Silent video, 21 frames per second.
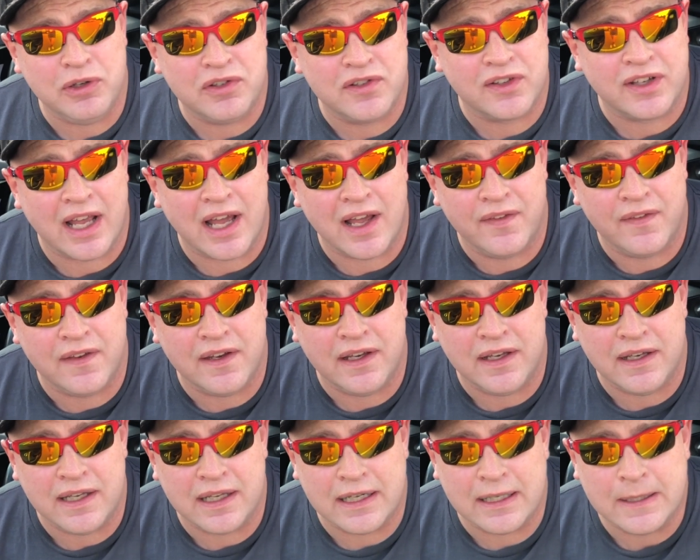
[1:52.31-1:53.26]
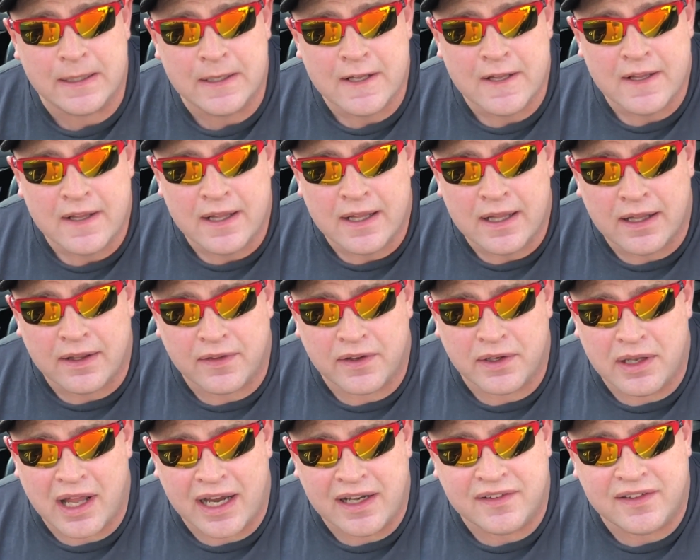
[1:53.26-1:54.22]
you just had the
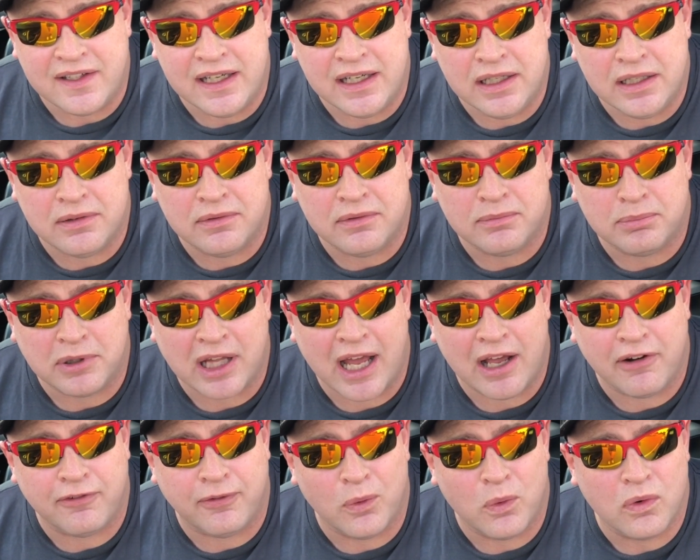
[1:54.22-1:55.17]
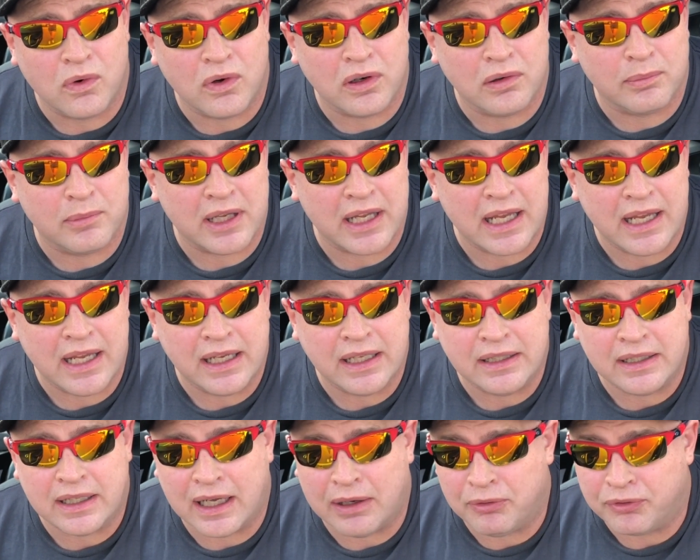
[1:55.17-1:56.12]
19 platform,
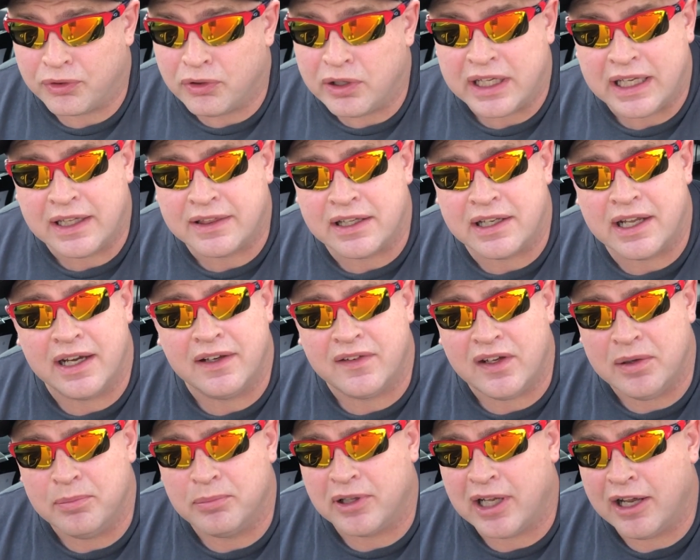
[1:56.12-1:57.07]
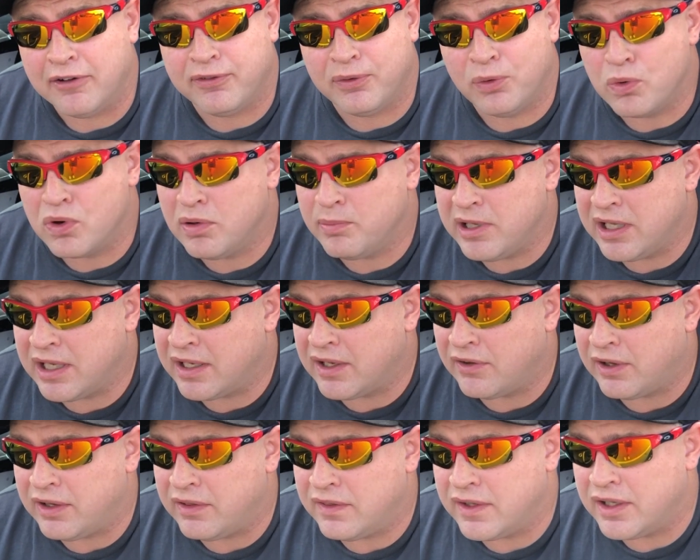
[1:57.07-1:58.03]
and I was going to get the 19 platform, and then
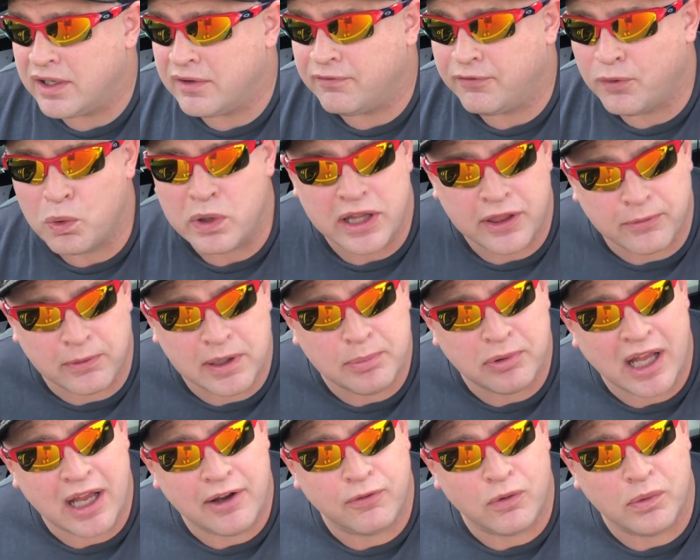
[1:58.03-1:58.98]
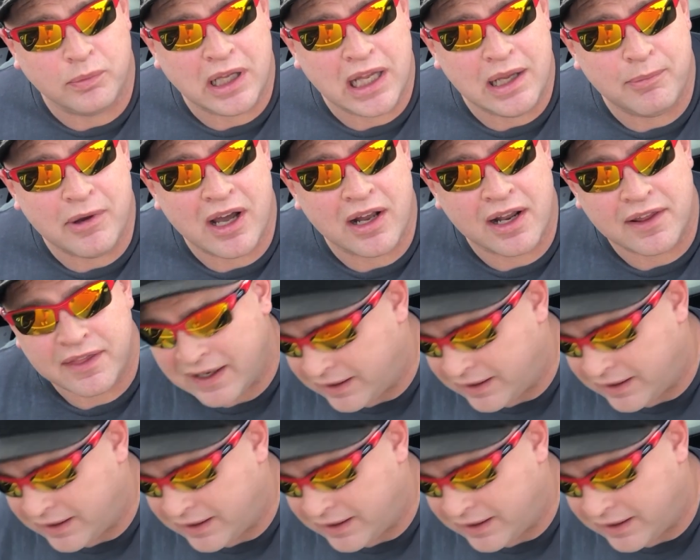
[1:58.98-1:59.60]
the 43 platform came out. I